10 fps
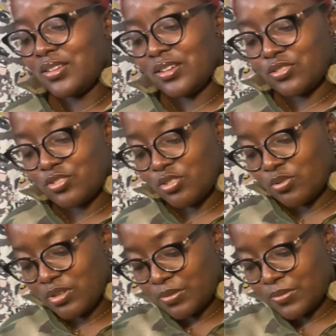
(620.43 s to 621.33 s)
I'll show
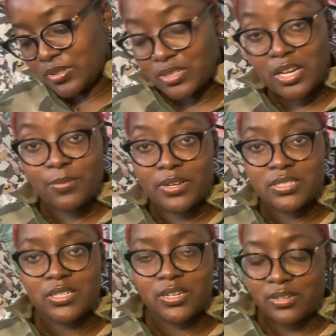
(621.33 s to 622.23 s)
them side by
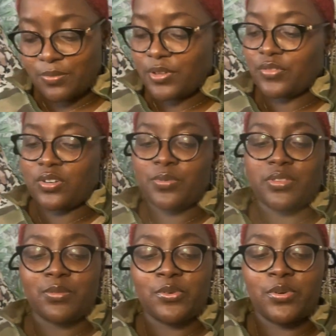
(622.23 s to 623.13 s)
side. I'm not even gonna put
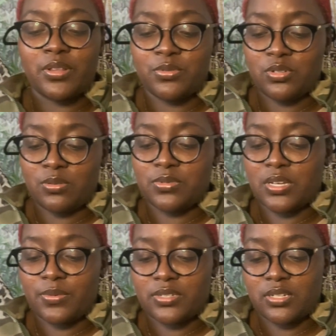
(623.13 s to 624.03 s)
them away. Let me show them
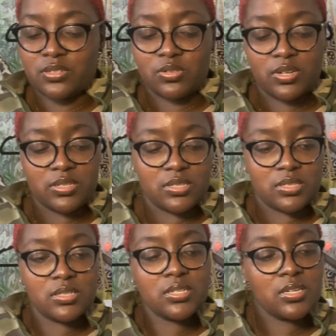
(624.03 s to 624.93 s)
side by side so you guys can
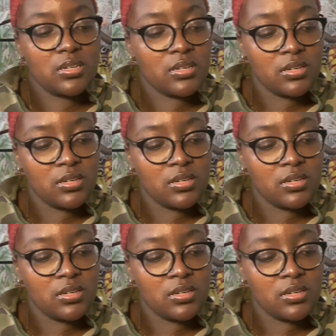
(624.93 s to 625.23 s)
see.